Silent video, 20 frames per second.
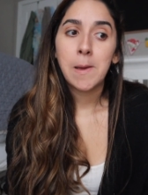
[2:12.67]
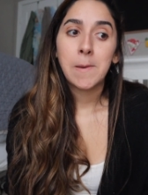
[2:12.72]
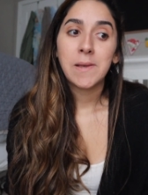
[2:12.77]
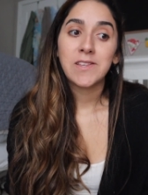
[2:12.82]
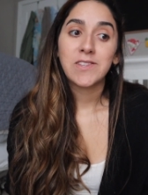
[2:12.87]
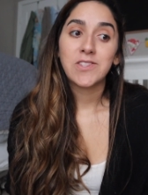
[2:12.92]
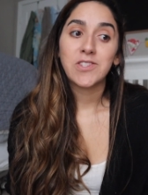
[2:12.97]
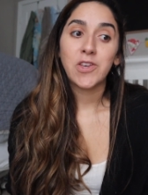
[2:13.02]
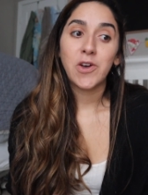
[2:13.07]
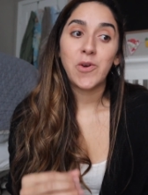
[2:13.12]

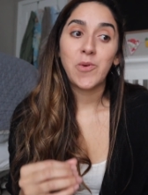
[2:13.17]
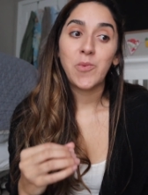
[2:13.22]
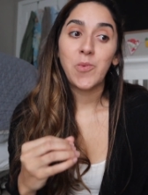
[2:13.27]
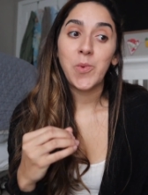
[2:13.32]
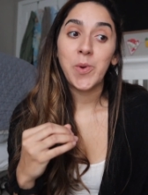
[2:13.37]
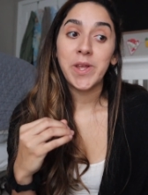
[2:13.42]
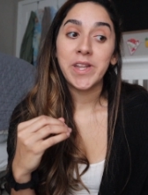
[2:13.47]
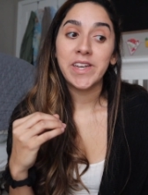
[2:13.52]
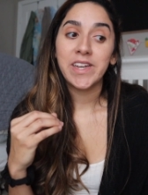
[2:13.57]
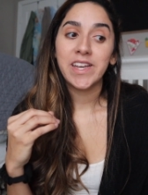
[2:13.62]
So
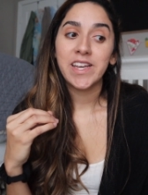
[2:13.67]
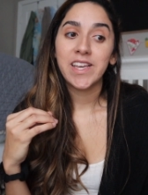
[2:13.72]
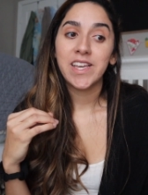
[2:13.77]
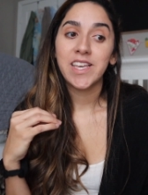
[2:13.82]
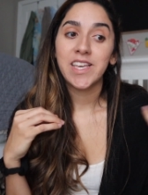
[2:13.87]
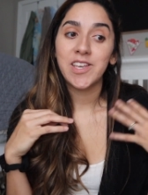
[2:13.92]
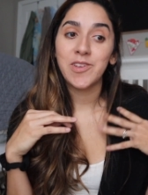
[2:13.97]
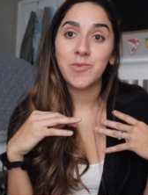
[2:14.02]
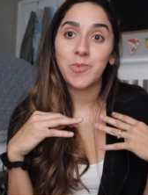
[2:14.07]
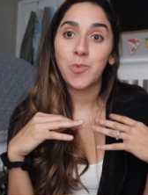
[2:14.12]
when
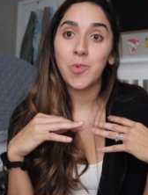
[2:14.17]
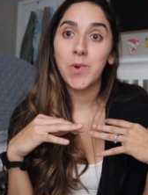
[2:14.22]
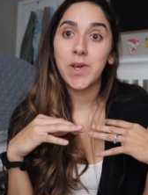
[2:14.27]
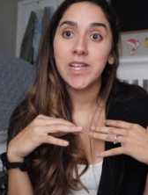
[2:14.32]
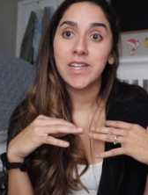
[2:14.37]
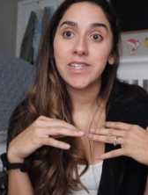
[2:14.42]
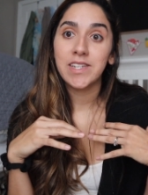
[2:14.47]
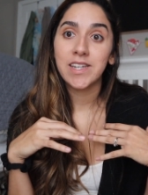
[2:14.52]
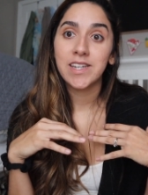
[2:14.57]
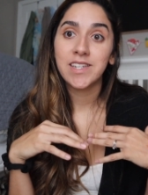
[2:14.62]
it
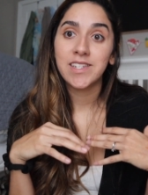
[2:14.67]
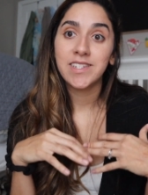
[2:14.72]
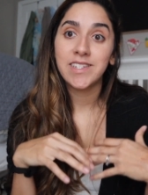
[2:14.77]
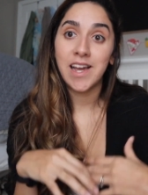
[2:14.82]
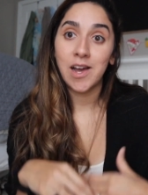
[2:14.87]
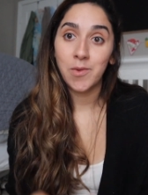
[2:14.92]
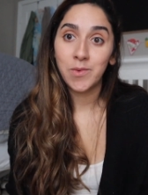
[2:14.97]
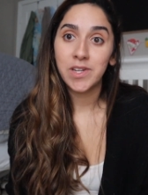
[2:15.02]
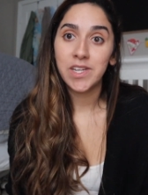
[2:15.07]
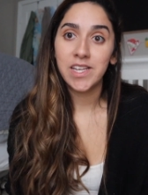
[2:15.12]
went
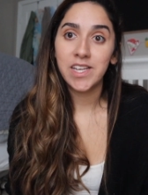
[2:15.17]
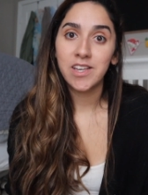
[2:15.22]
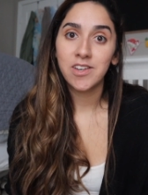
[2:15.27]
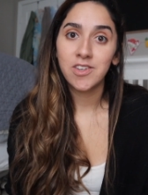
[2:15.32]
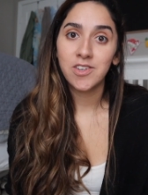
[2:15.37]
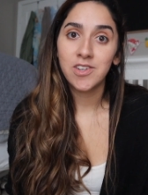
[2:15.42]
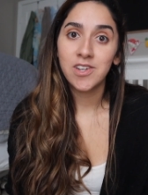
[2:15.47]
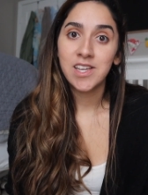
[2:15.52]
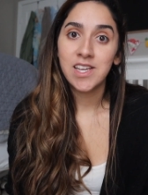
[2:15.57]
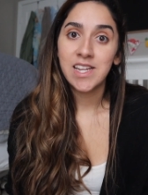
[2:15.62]

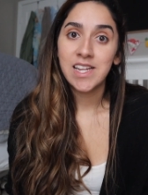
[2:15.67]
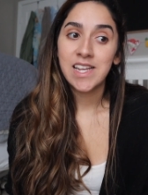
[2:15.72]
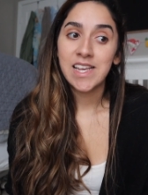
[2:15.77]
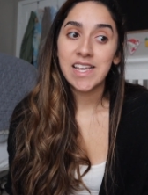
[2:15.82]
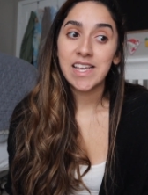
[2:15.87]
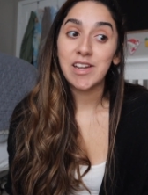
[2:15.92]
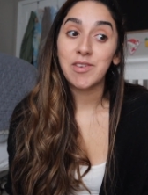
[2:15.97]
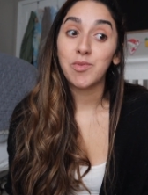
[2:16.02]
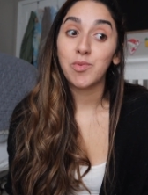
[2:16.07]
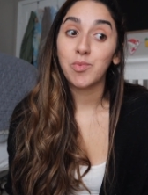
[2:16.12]
downhill,
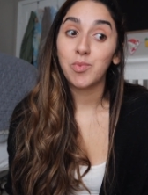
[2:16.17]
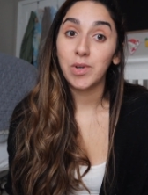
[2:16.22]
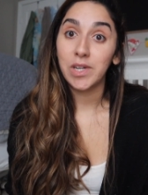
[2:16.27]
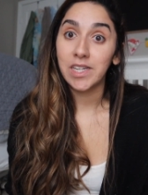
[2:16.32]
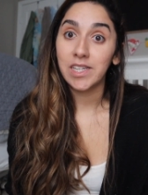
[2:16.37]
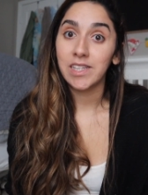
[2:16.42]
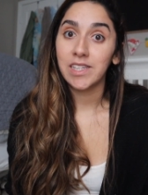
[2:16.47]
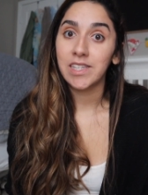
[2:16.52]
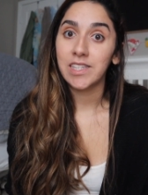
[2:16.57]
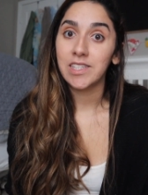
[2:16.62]
it
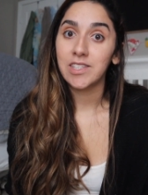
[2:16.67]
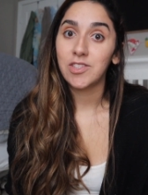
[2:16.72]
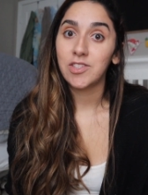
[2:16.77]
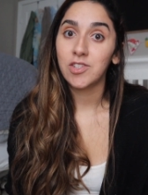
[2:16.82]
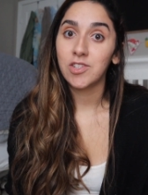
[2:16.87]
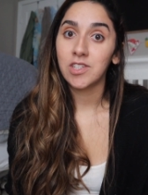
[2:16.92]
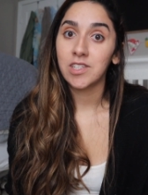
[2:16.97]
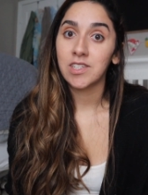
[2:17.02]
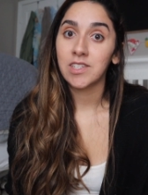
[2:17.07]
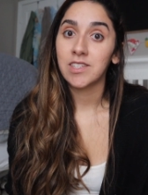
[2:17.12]
really
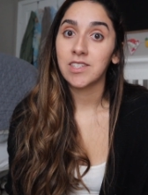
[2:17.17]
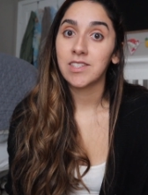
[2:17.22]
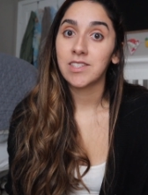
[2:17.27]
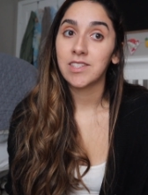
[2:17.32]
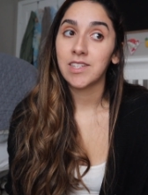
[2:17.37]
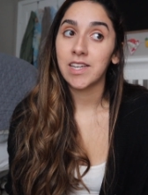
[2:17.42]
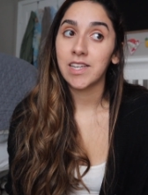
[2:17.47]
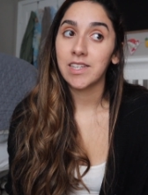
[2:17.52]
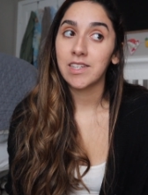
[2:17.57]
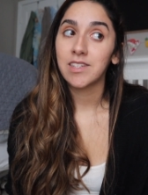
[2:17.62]
took
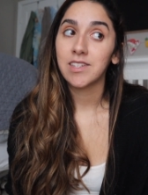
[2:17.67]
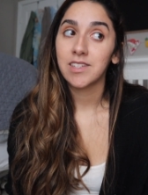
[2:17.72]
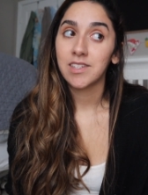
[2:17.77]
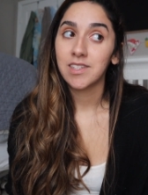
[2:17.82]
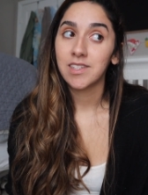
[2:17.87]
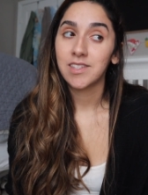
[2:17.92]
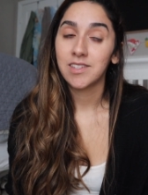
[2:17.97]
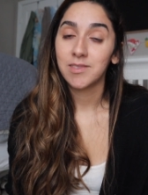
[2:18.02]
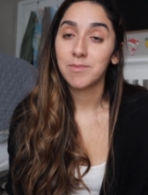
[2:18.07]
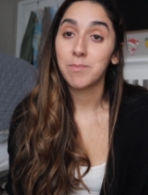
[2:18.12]
us like
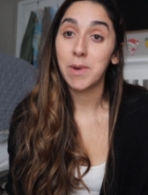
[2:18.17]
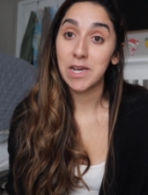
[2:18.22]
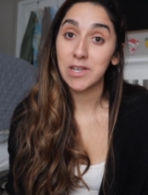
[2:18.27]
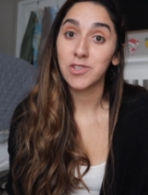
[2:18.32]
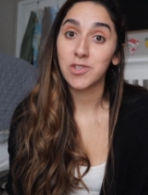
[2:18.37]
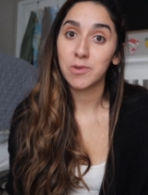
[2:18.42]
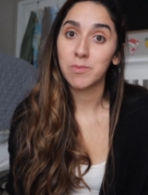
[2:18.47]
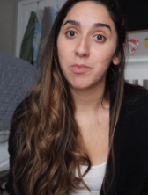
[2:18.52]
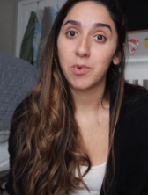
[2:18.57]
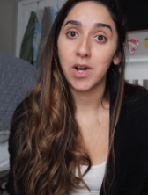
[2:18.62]
by
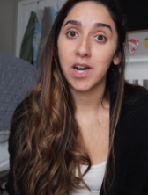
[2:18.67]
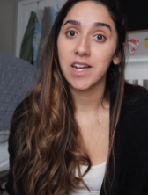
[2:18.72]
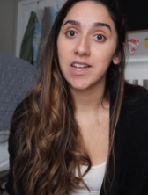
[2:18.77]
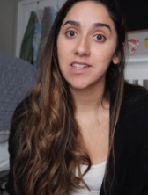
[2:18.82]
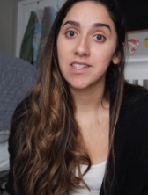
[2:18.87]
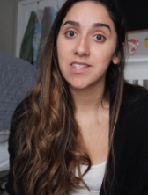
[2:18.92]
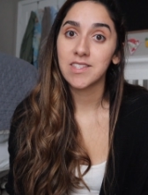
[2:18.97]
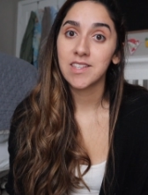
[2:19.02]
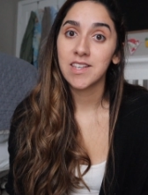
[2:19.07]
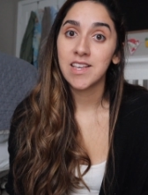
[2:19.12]

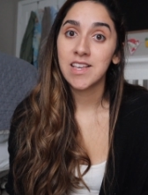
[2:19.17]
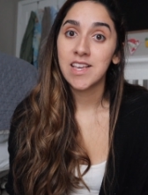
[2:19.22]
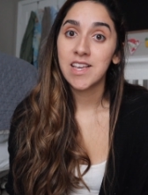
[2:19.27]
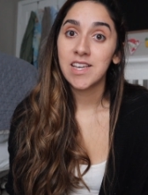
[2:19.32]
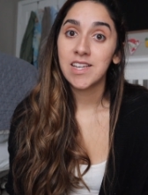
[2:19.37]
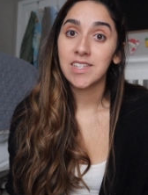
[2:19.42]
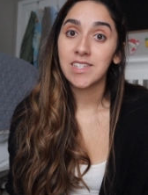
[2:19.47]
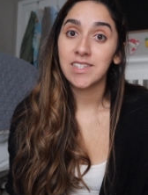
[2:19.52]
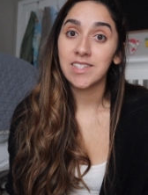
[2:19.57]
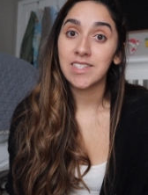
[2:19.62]
surprise,
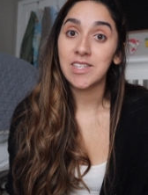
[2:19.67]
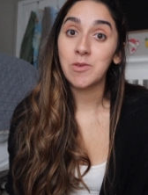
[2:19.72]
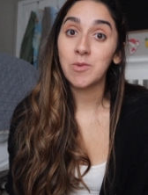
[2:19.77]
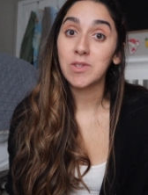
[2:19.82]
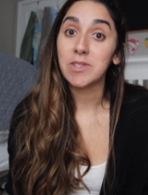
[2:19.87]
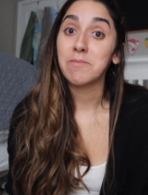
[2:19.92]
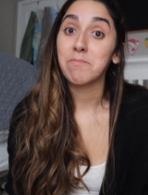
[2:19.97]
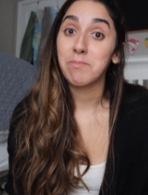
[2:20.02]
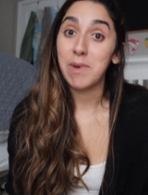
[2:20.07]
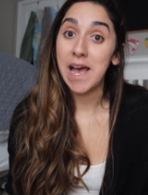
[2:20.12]
because it
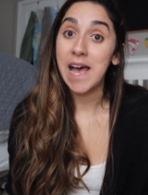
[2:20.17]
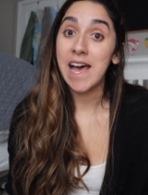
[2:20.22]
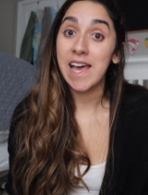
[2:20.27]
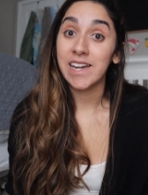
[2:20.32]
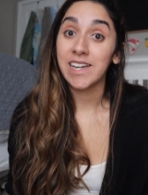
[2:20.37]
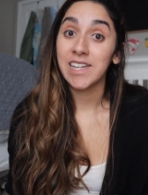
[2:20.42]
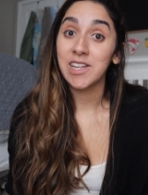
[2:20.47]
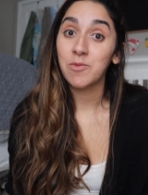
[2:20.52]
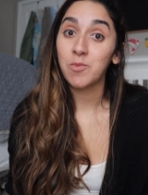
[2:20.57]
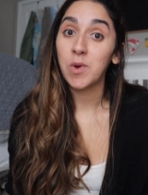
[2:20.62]
was
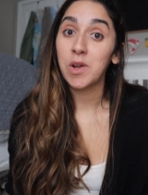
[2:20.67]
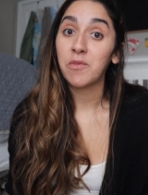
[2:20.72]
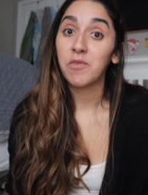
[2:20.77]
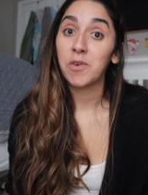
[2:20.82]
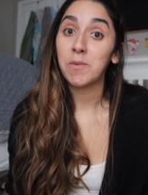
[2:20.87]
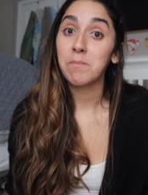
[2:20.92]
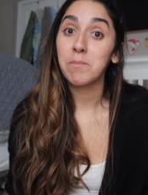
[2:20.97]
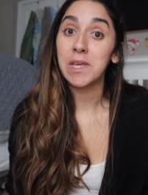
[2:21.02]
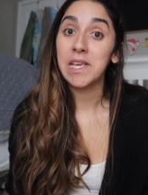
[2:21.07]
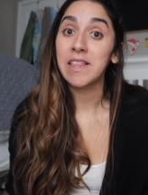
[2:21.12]
bad. It went
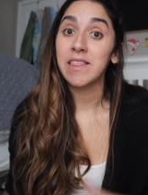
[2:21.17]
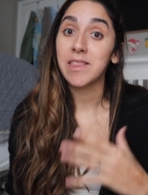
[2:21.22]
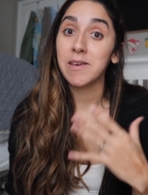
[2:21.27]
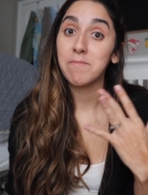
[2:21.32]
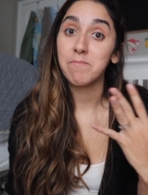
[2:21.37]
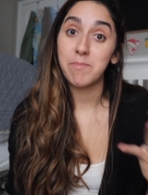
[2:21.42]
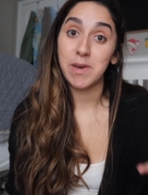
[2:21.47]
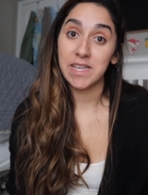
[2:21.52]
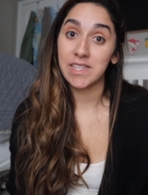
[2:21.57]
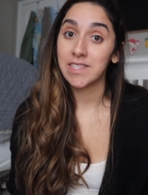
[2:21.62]
from being the
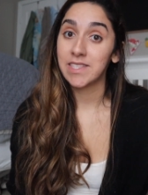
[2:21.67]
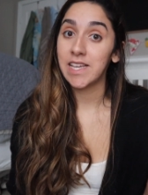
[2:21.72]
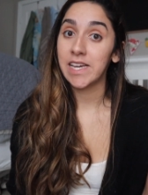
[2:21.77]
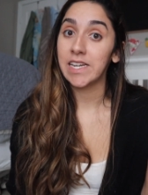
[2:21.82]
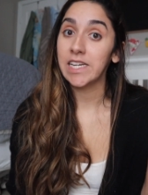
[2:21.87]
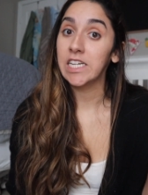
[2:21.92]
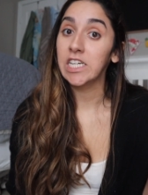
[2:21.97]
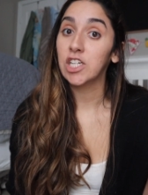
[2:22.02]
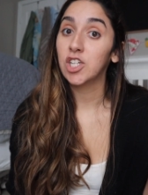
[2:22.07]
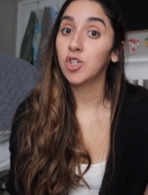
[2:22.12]
best
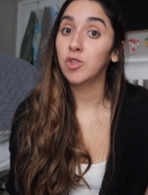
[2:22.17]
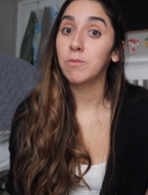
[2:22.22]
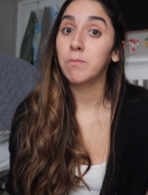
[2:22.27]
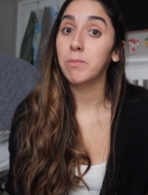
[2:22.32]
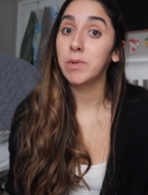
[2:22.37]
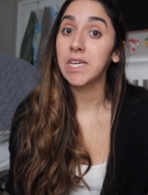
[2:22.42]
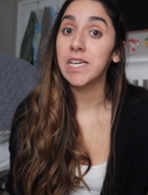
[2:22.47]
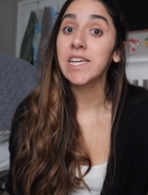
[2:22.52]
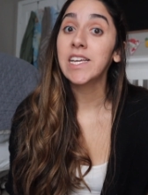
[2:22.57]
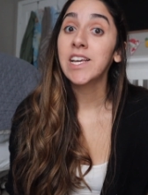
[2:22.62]
that it could
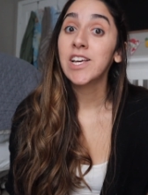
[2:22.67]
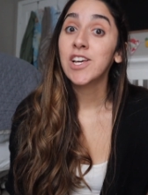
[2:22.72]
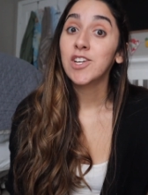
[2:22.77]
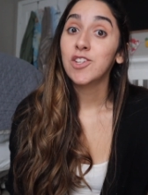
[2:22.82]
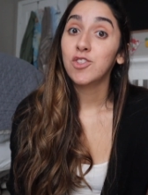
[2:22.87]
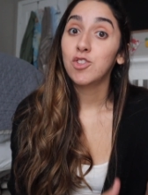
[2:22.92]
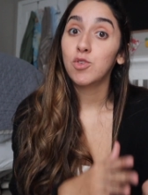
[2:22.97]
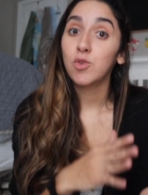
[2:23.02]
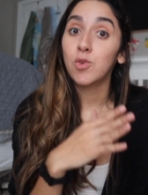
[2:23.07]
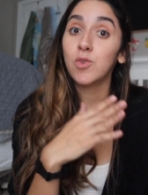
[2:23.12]
be
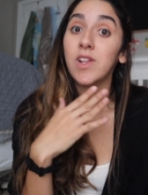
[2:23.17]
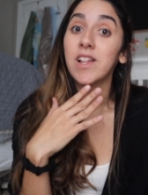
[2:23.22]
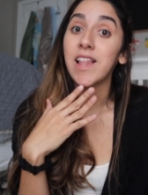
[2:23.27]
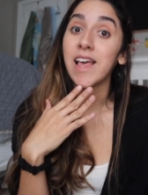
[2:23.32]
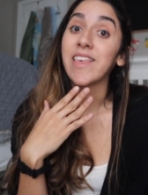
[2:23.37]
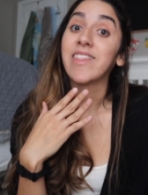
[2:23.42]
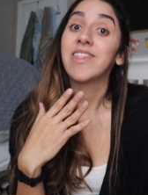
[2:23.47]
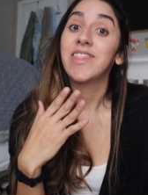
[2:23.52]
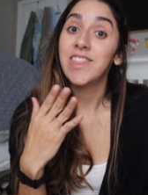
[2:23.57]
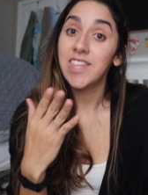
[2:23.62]
to
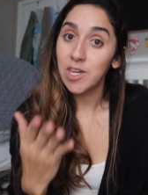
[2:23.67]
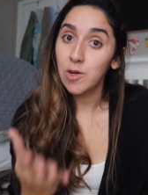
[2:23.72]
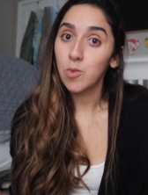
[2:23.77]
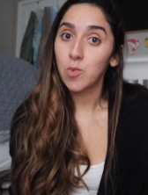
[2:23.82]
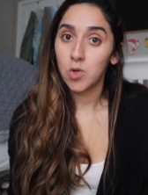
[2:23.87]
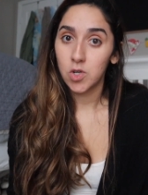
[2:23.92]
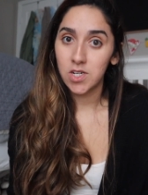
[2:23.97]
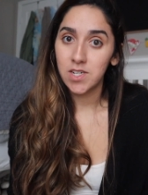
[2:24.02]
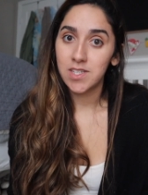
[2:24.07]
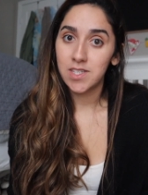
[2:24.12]
like the
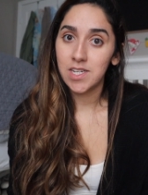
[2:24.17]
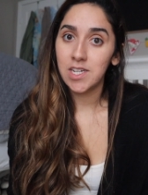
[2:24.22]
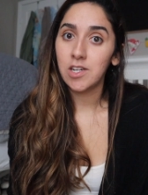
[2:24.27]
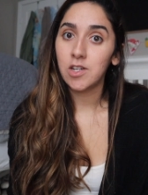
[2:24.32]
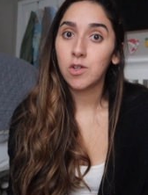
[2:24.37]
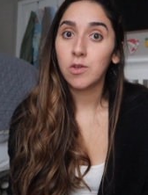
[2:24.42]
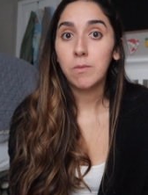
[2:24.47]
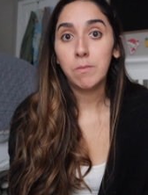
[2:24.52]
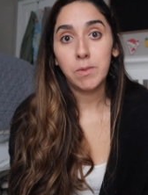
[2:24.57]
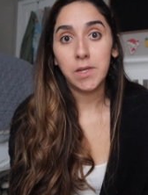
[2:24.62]
worst it
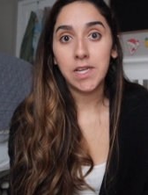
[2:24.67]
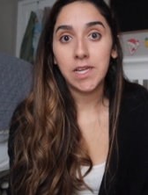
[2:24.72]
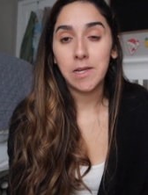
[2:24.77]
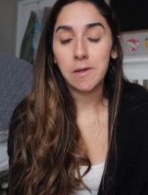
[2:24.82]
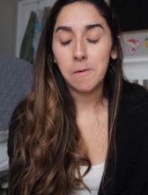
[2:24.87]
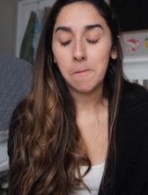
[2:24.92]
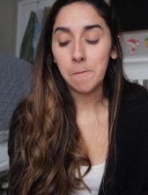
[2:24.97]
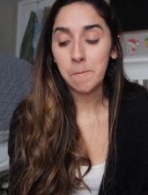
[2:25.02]
could be.